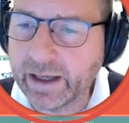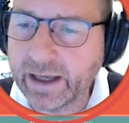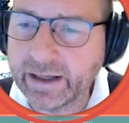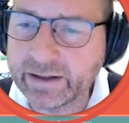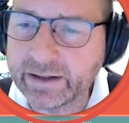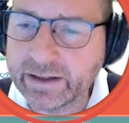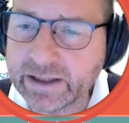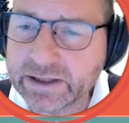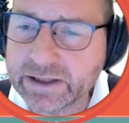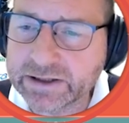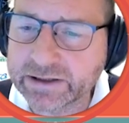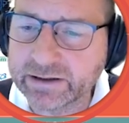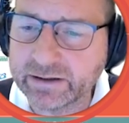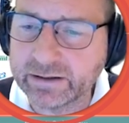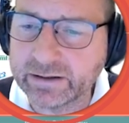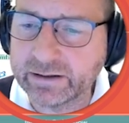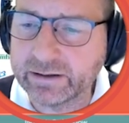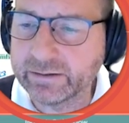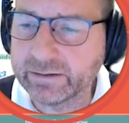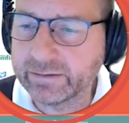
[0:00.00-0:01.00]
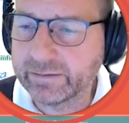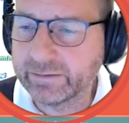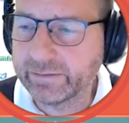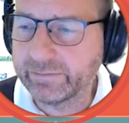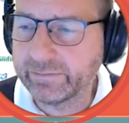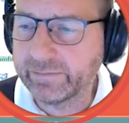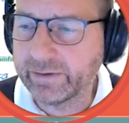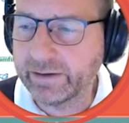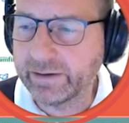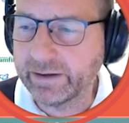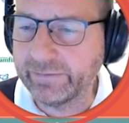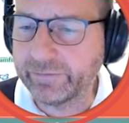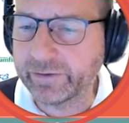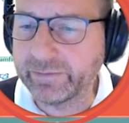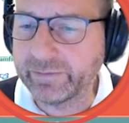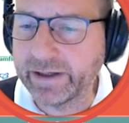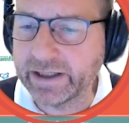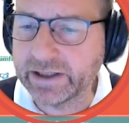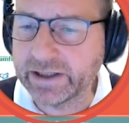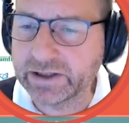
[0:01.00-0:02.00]
additional
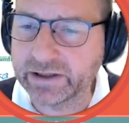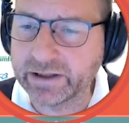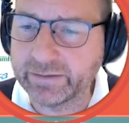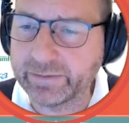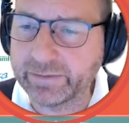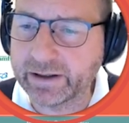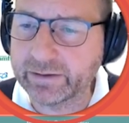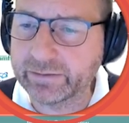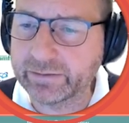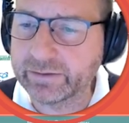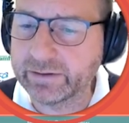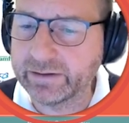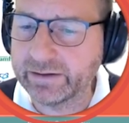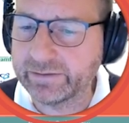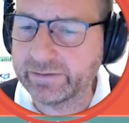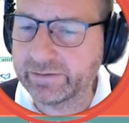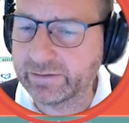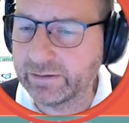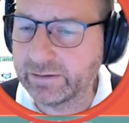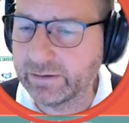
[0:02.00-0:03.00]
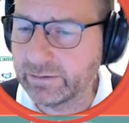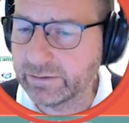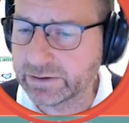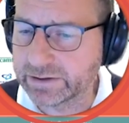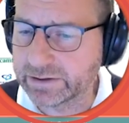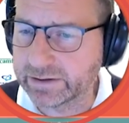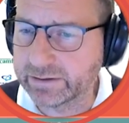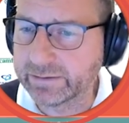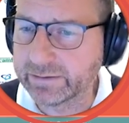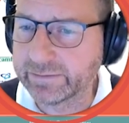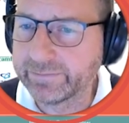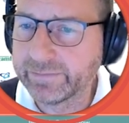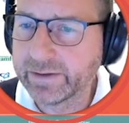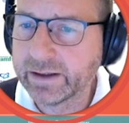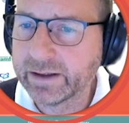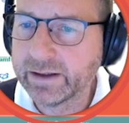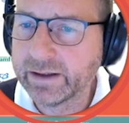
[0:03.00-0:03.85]
information about this solution.